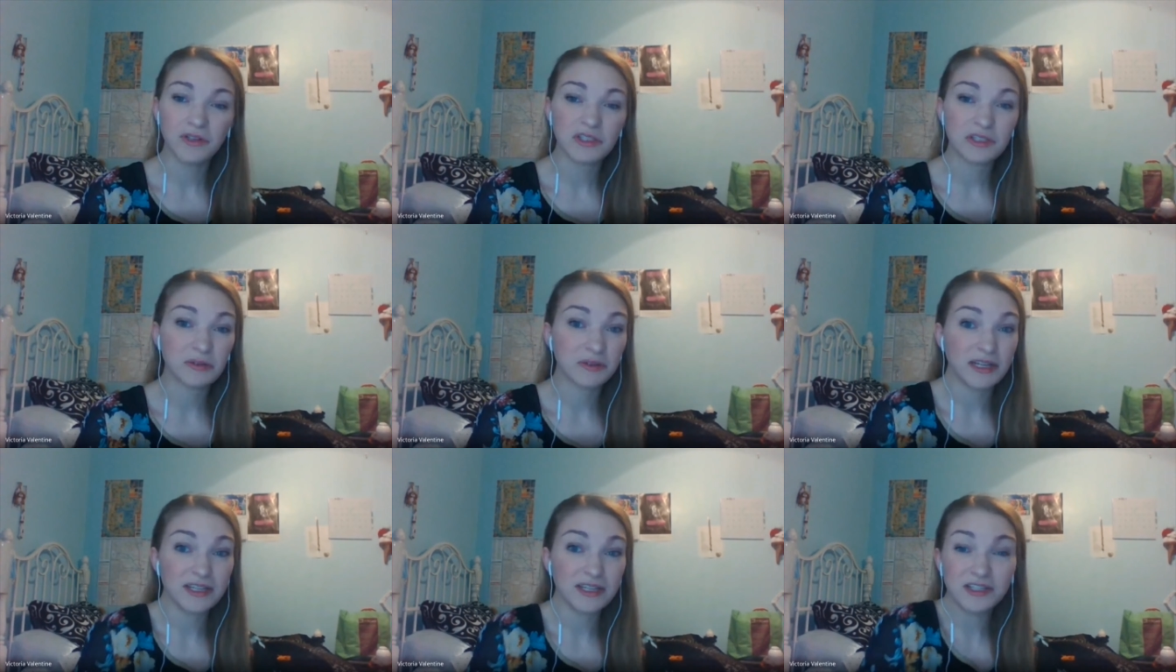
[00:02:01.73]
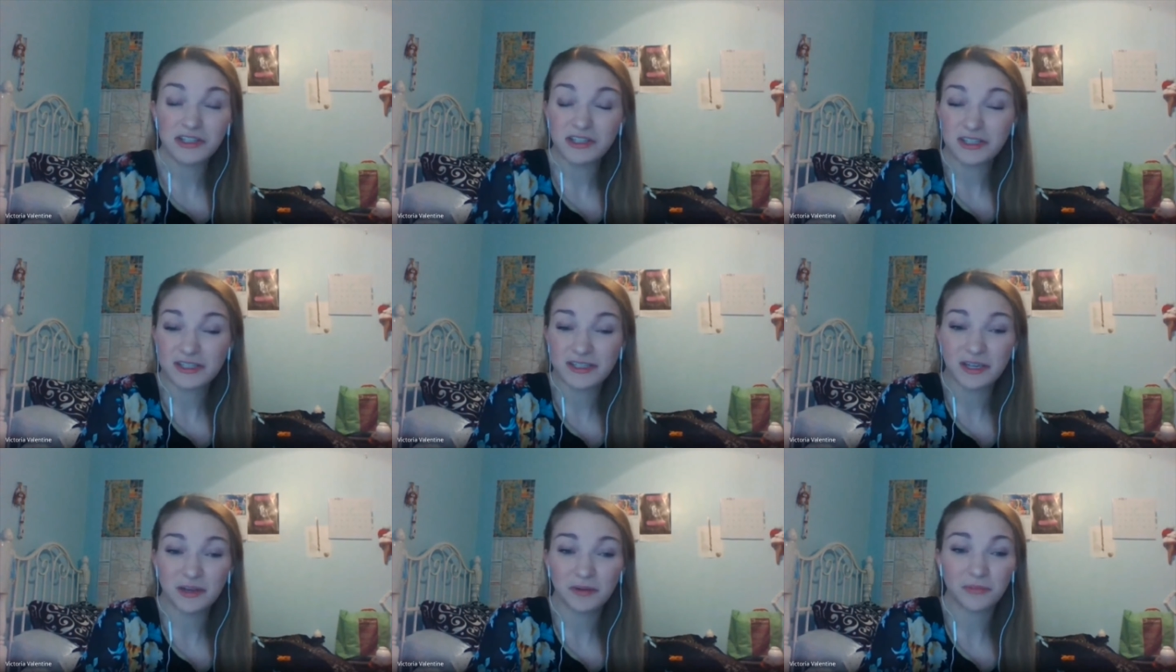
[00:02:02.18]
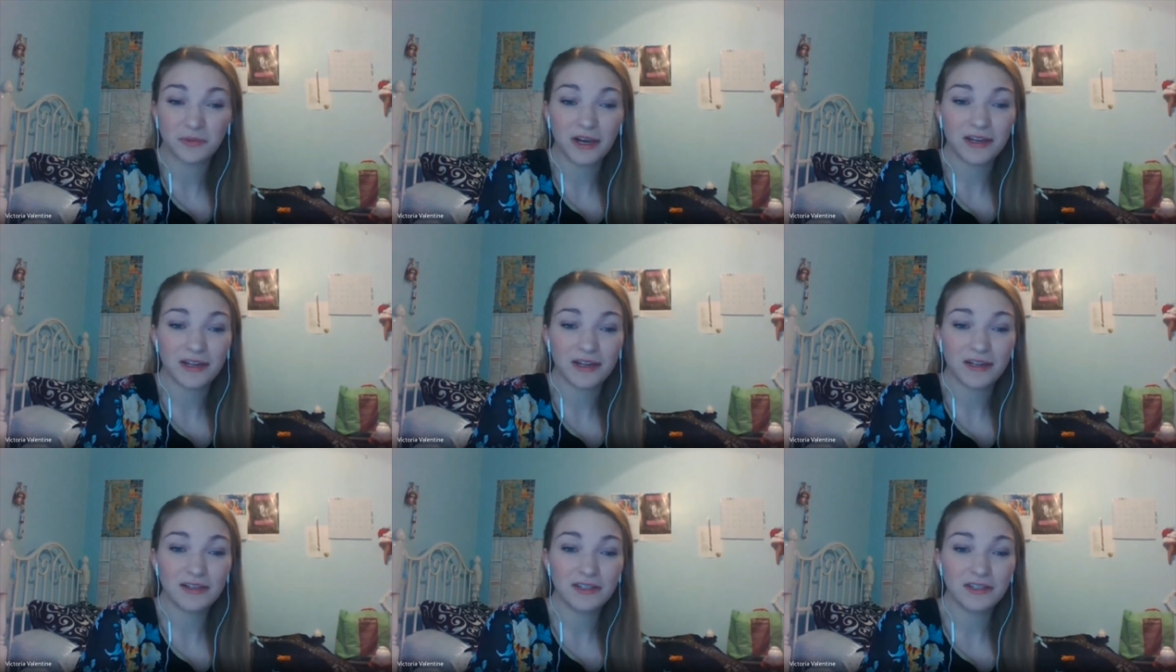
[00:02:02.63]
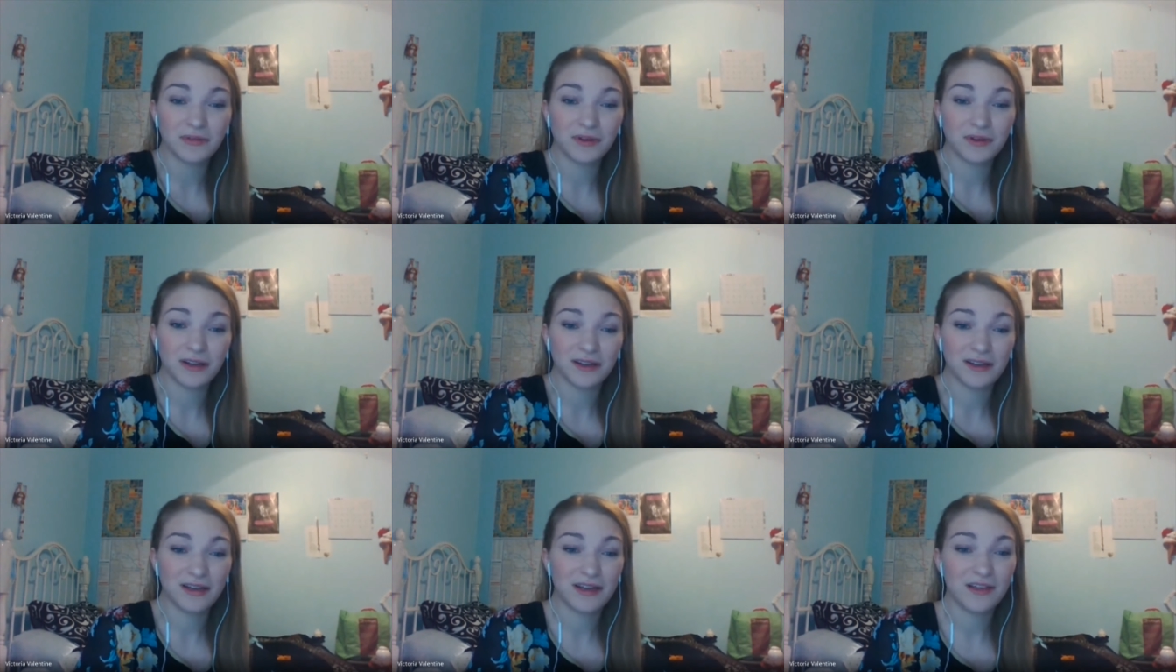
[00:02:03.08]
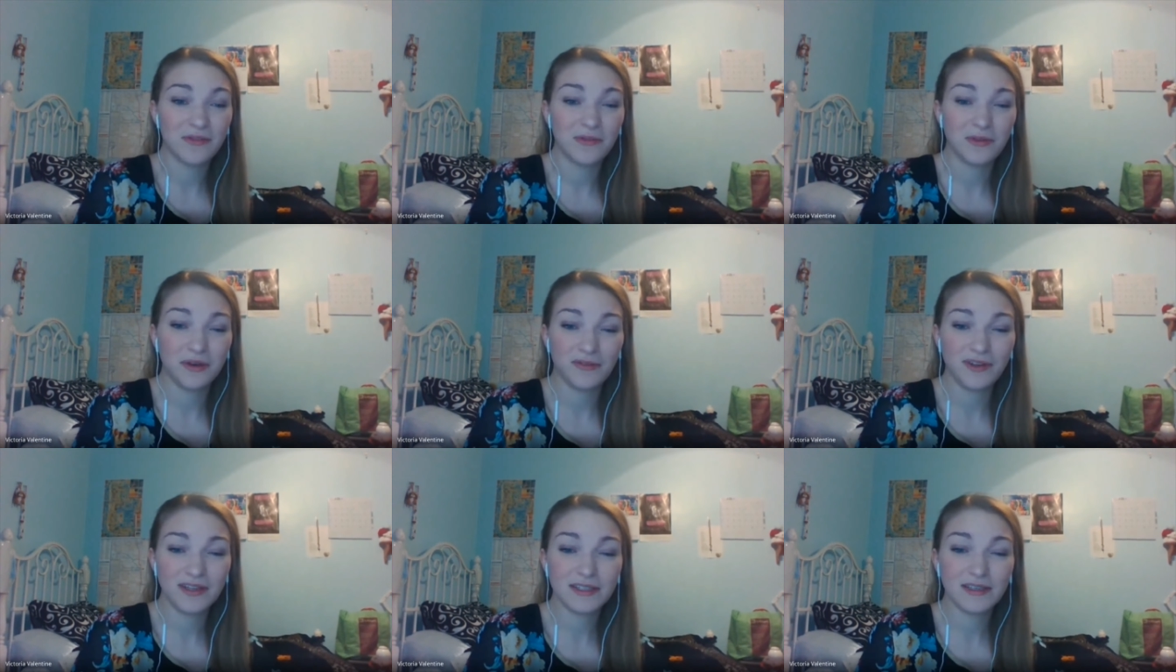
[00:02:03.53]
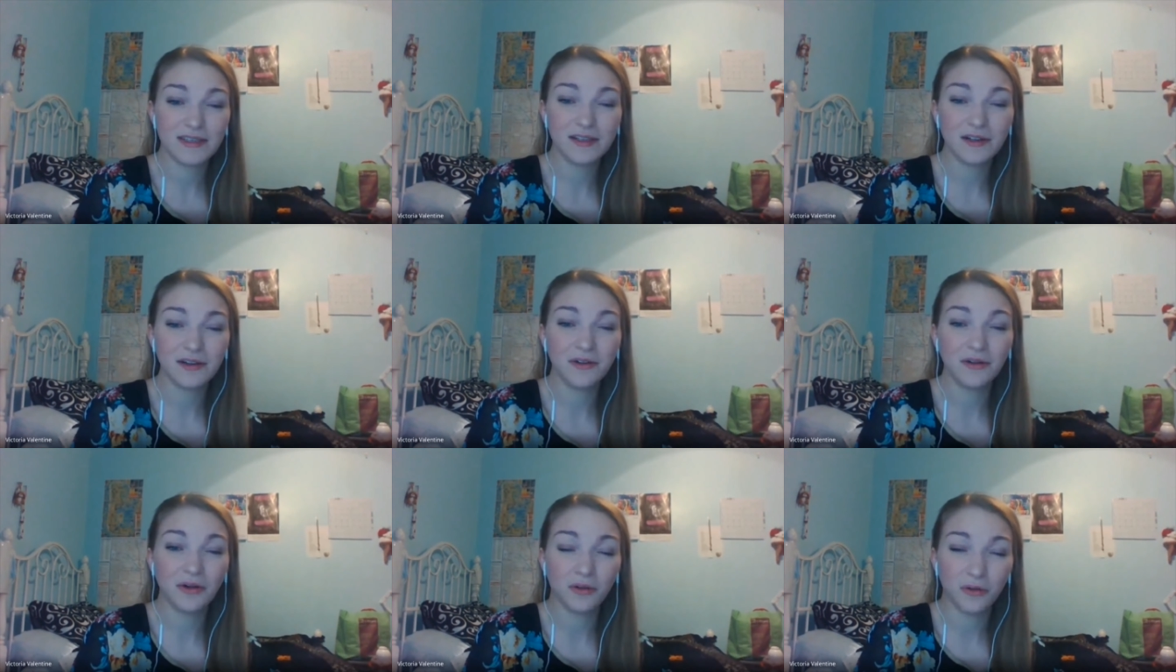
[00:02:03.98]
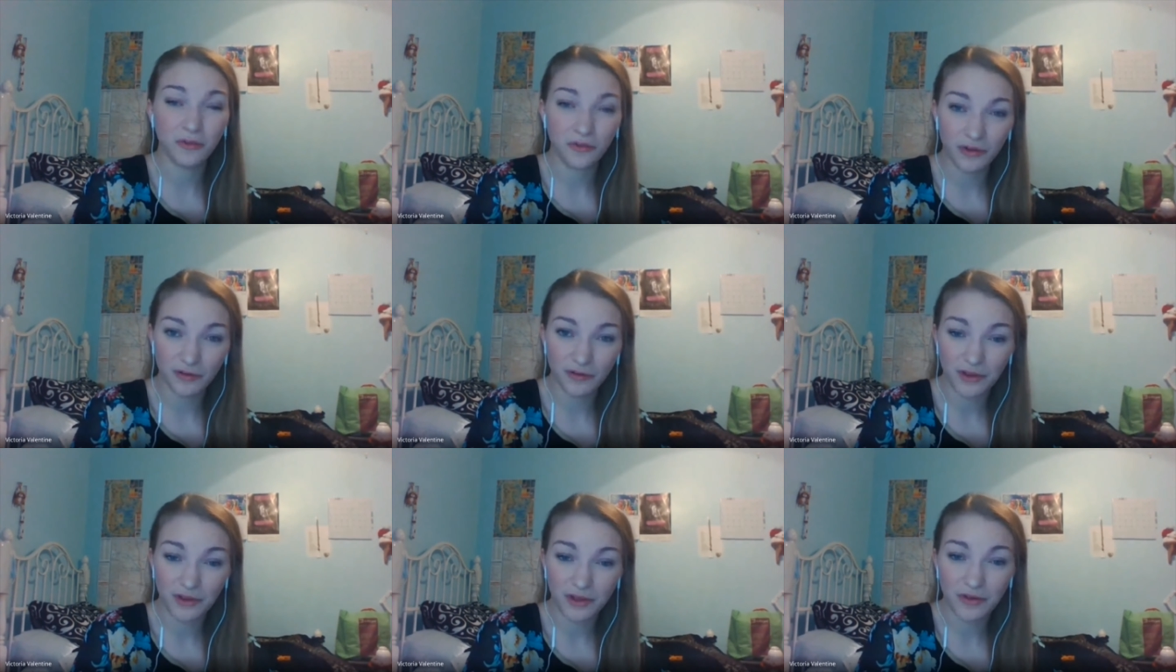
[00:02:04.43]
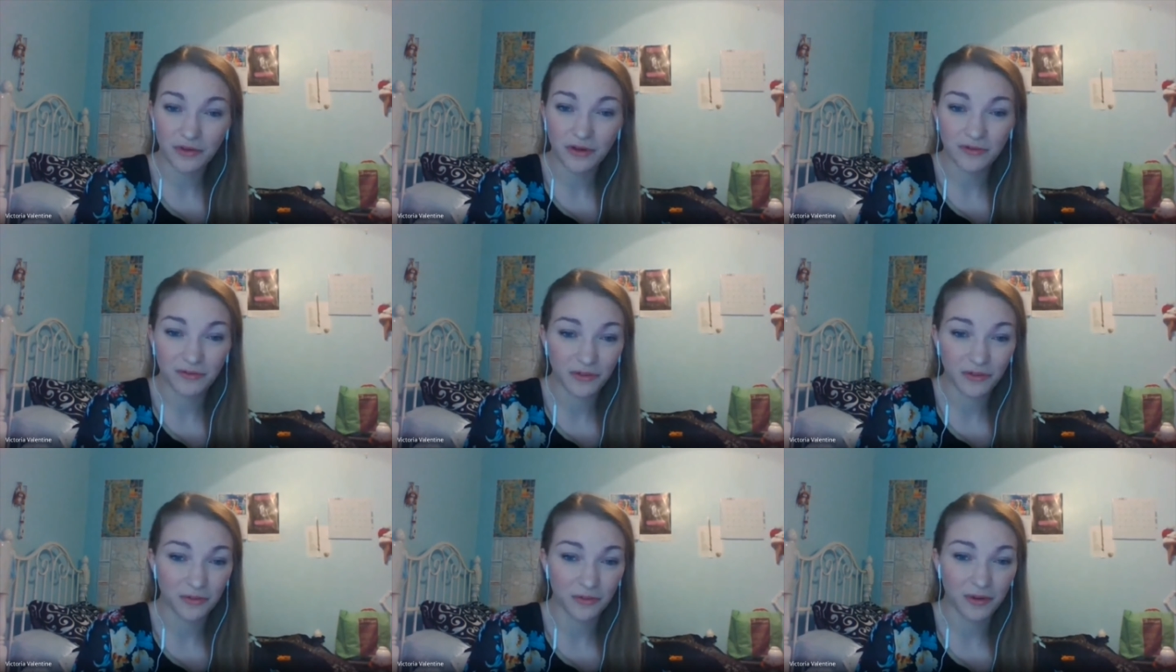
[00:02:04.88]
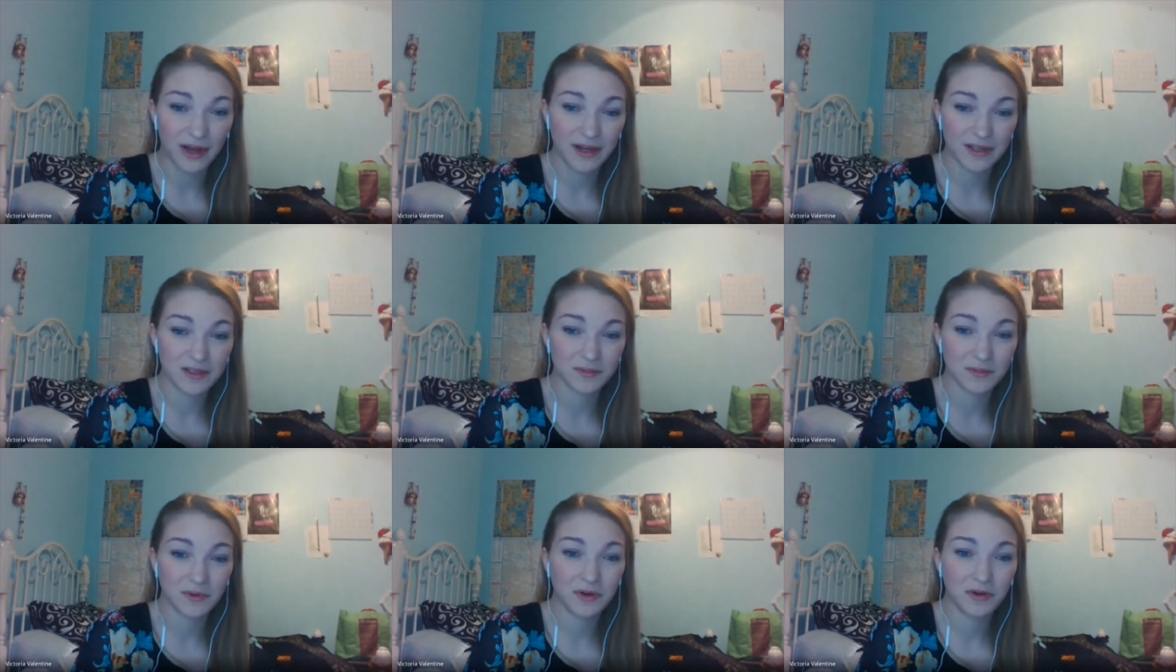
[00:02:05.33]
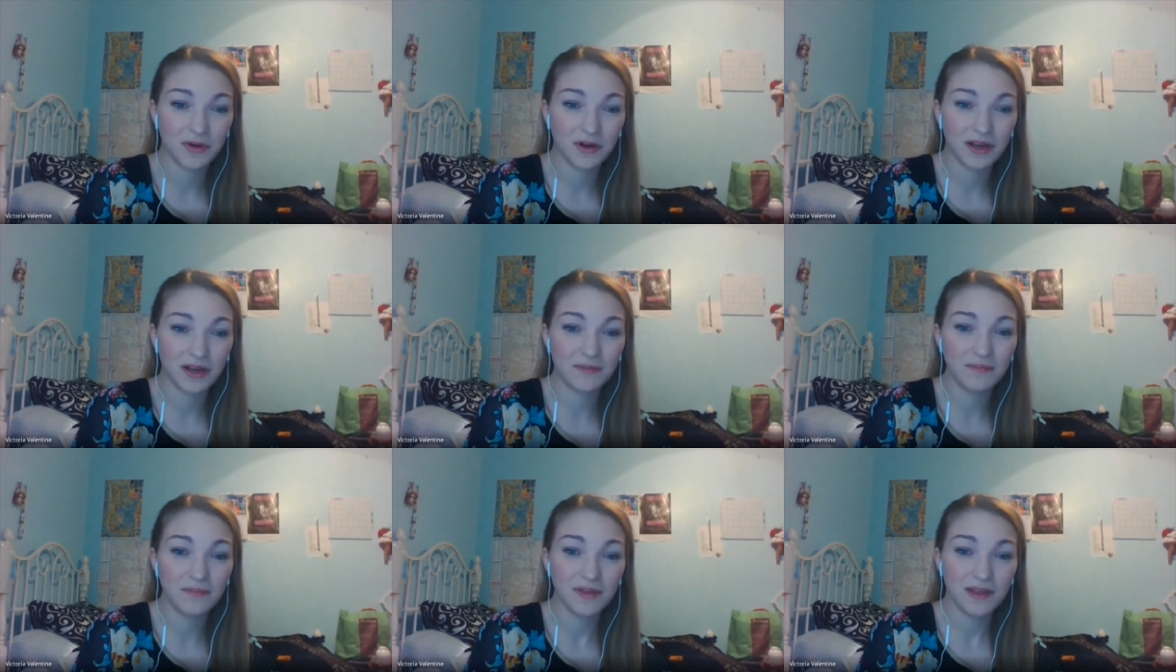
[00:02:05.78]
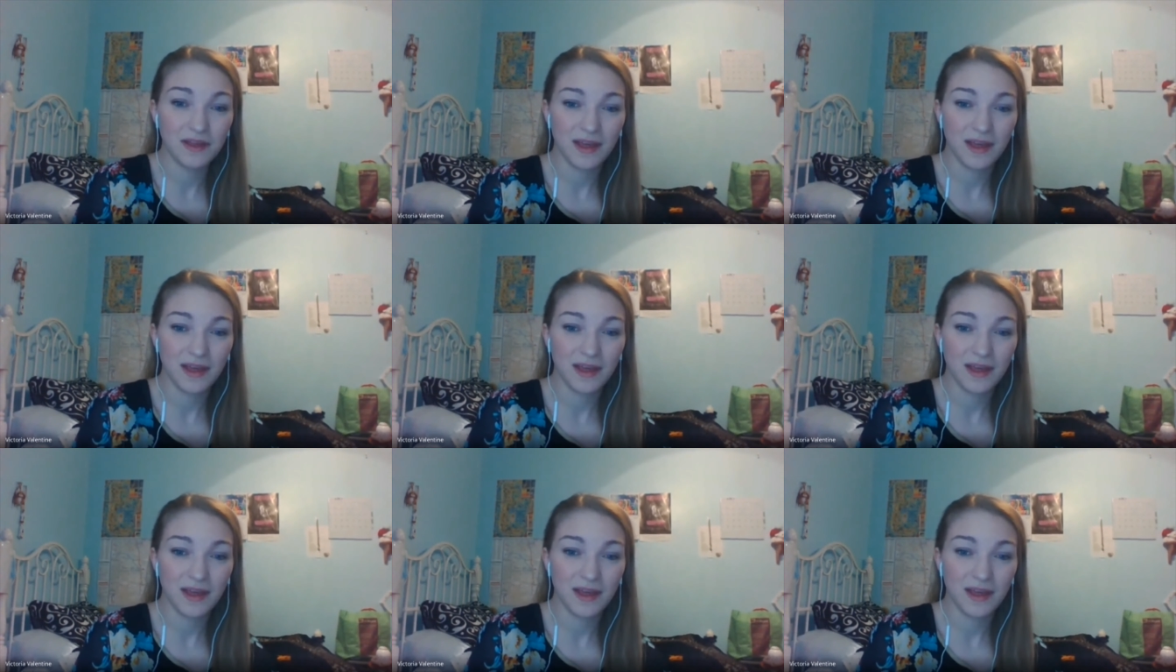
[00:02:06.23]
So let's just get right into it. Can you give us a little overview of the RISE program